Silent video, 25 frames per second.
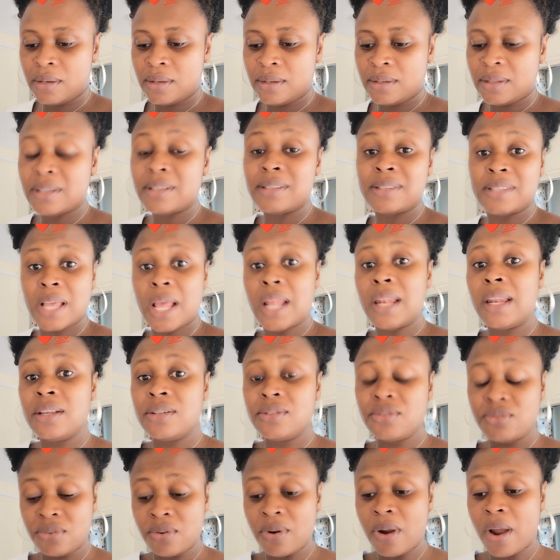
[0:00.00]
the
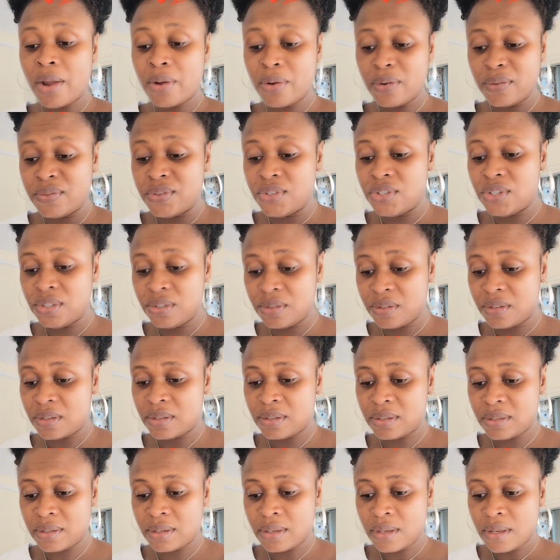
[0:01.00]
silent cry of
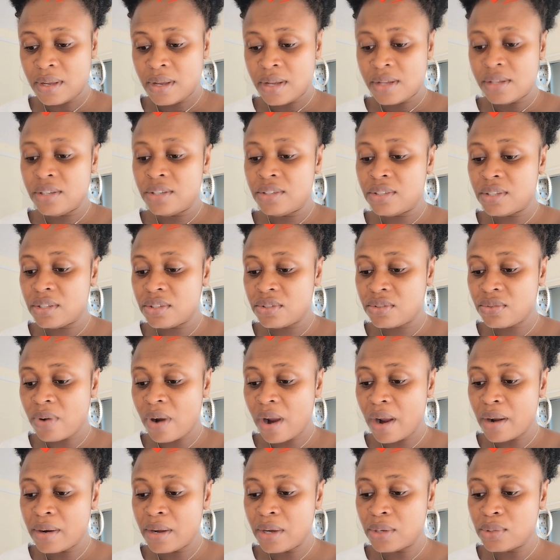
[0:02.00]
Jesus. Jesus
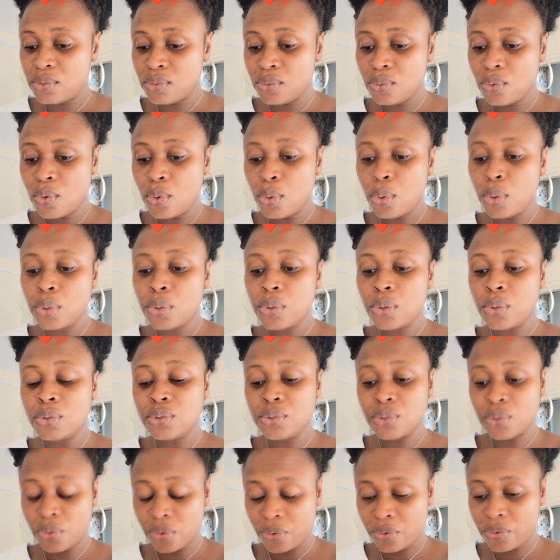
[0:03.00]
cried out to God
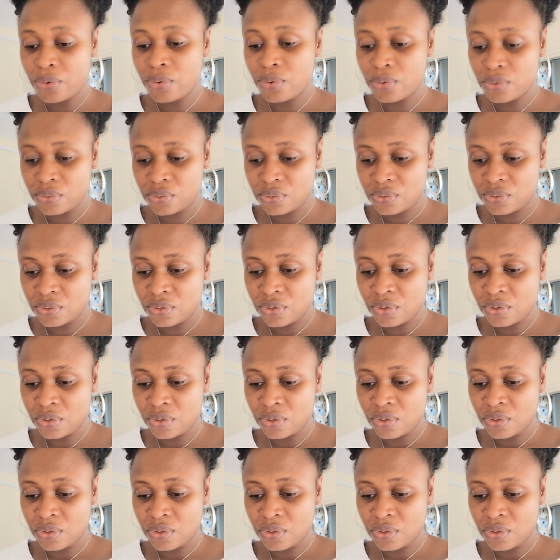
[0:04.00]
on the cross.